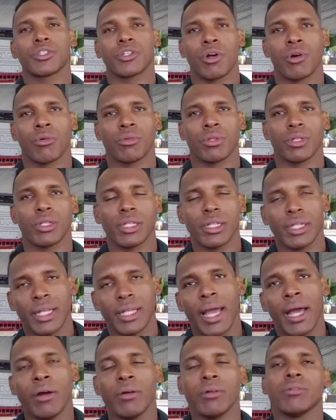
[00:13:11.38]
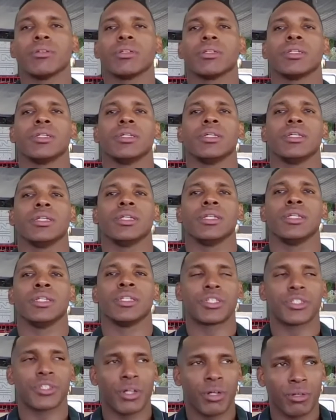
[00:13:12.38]
So now
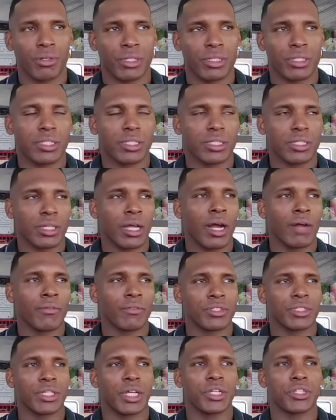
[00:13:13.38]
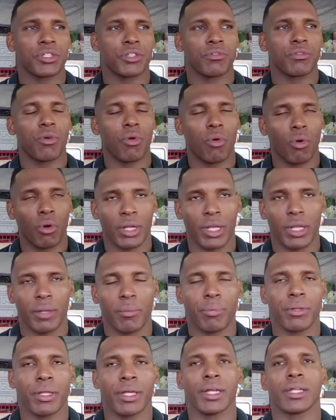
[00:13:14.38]
insert this conversation of
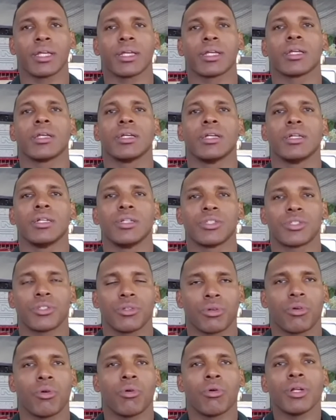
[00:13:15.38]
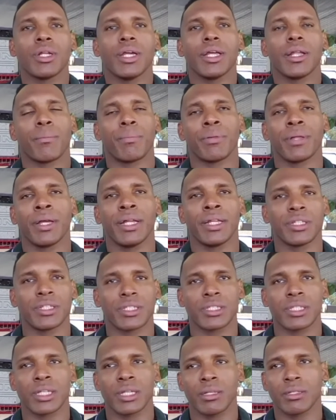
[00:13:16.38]
coordinated planning. So coordinated
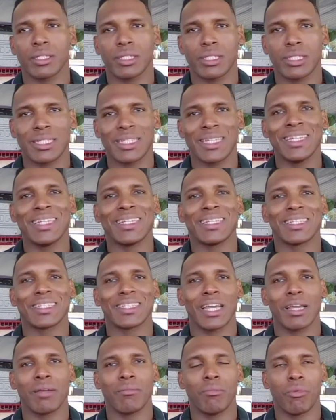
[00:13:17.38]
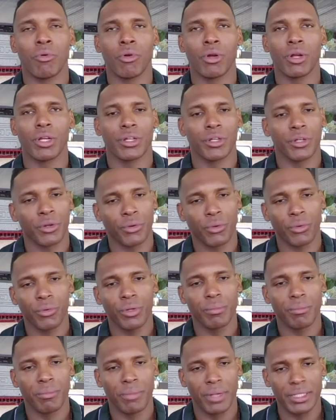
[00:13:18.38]
planning just sends a more
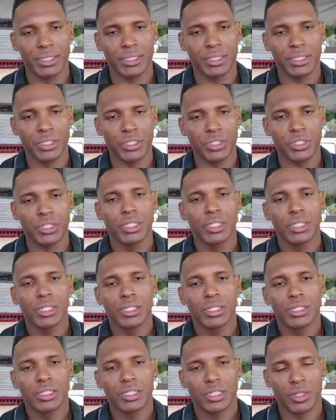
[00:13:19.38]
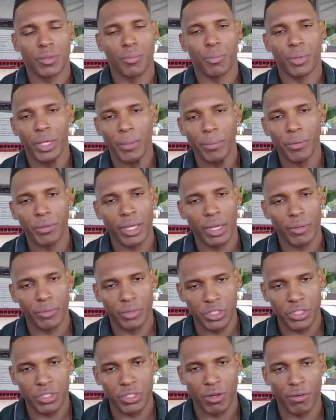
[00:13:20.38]
congruent message to the people
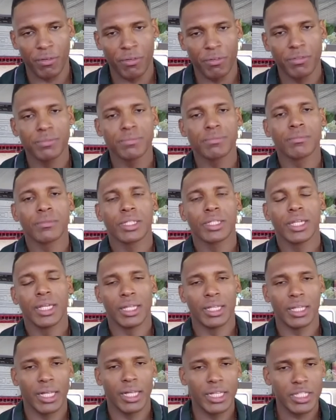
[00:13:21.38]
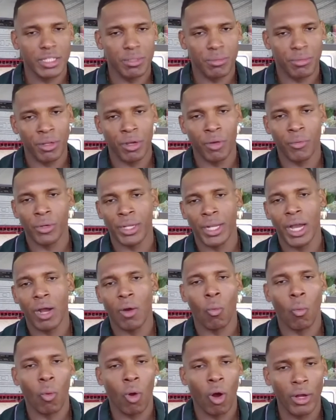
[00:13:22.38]
that we serve. It lets them know we're
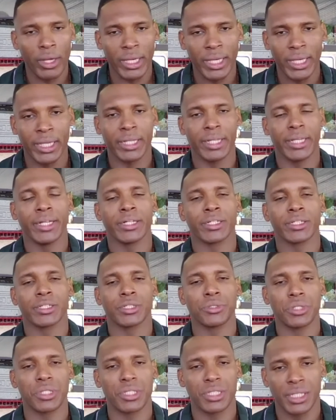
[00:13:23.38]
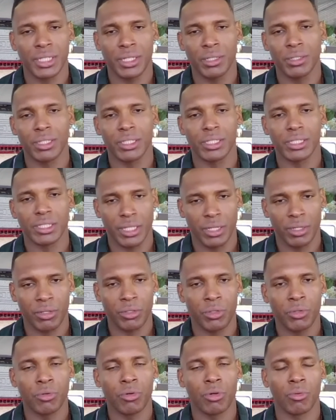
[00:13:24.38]
not walking in here to sell and
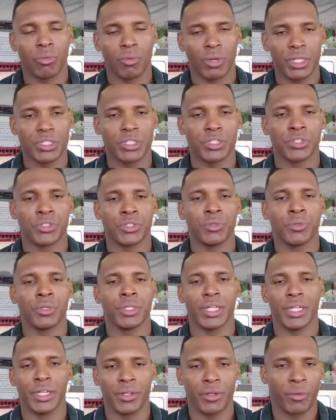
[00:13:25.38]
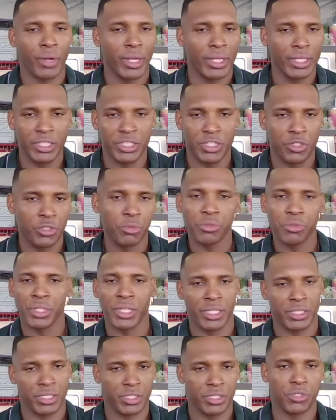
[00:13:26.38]
tell you on what to do and integrate these new
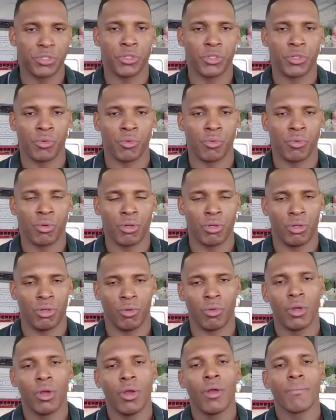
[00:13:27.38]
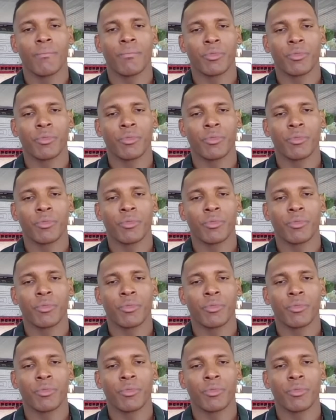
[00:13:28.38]
things into your world.